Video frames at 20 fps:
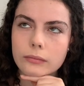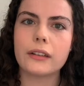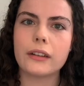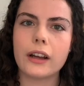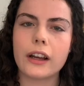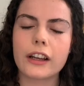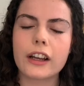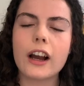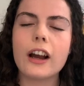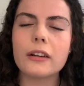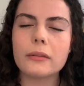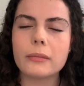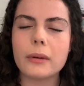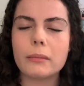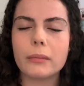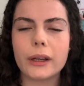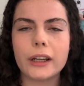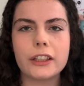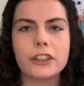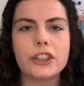I can't remember
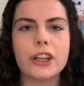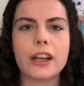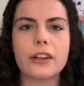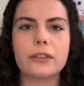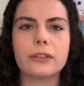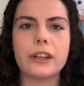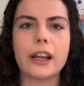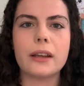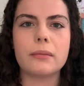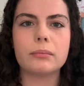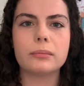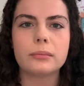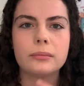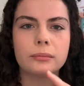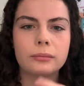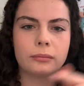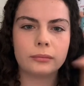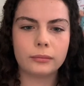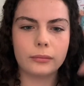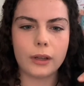her channel name,
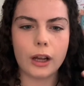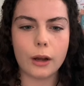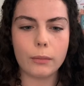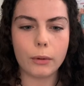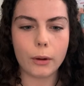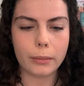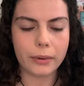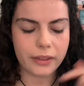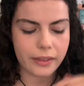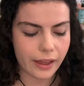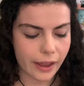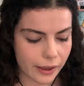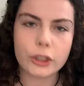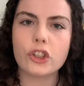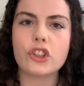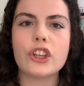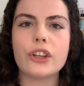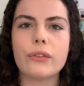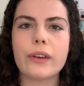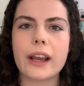I'll pop it there.
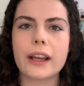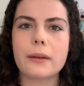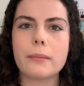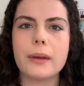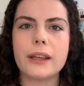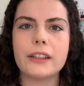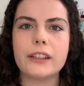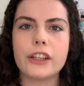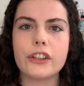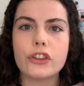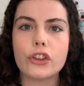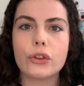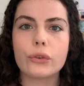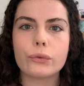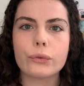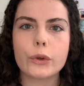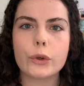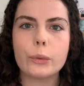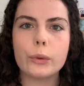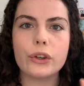She recommended The
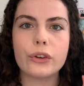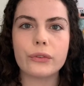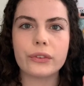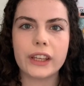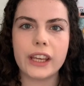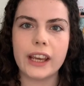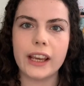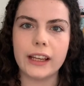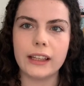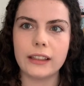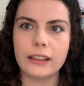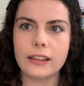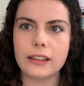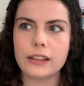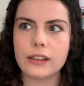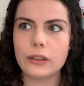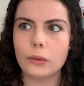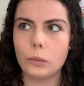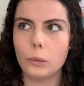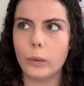Ruin of
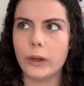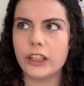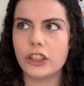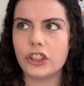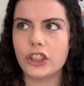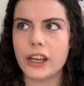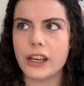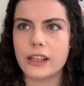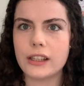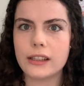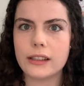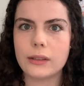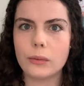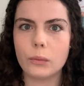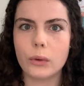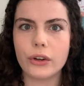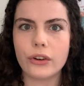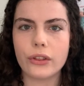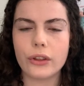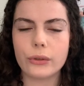Kings, which is
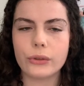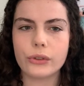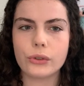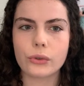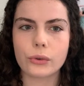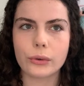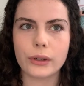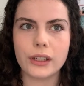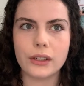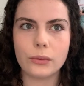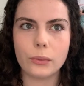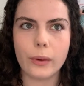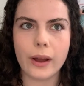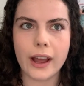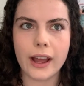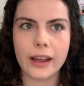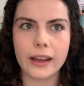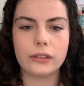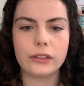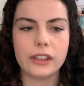one of those stories
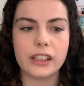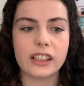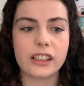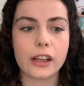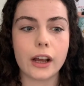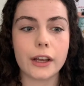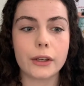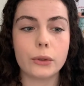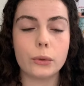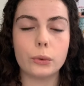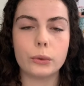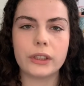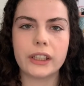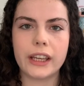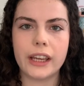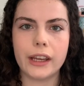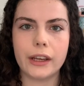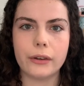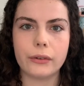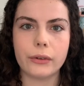where this guy called
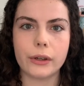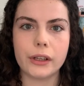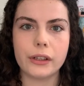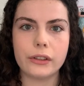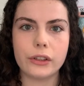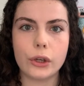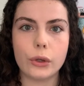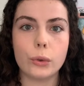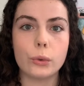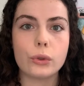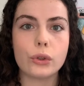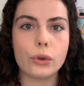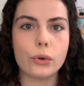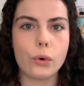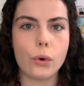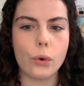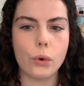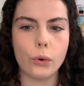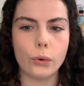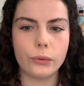Kieran, who's an
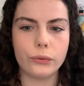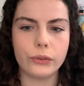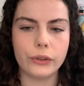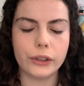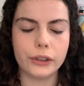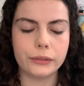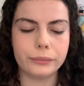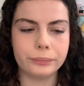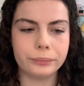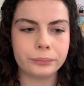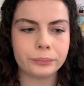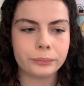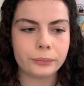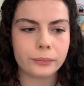orphan,